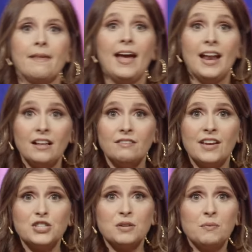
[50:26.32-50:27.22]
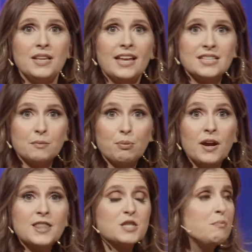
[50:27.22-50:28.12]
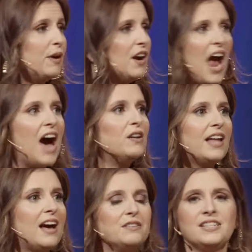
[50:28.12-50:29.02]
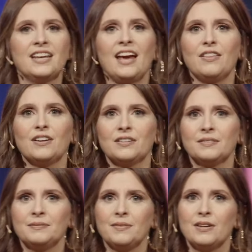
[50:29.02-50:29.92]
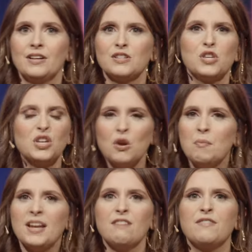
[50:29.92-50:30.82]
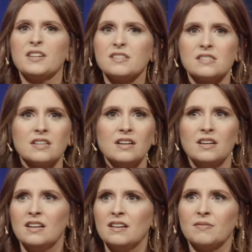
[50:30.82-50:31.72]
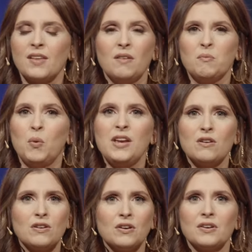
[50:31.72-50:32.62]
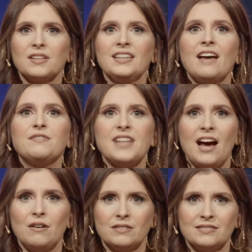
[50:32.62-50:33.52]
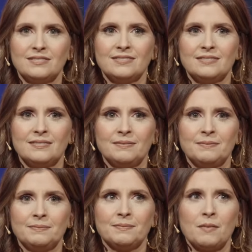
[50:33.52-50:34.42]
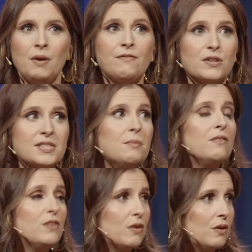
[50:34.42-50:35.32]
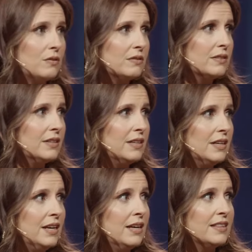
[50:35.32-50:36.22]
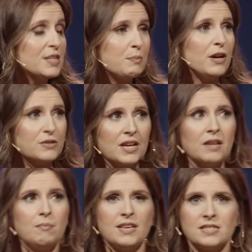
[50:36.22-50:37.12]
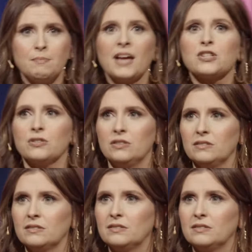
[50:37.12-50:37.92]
At Elevation, we like to pray this prayer out loud together so that nobody feels weird or left out. But for some of you, this prayer is going to be special.